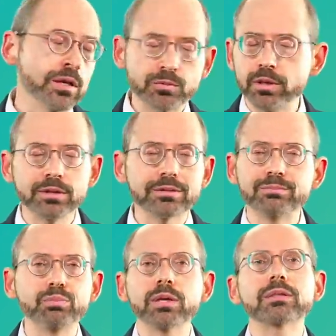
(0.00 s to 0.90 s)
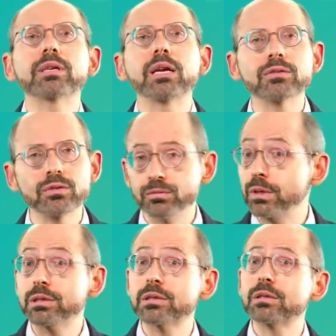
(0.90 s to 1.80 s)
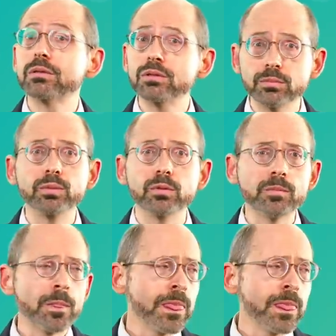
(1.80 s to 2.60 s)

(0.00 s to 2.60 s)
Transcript: as well as breast cancer risk to boot.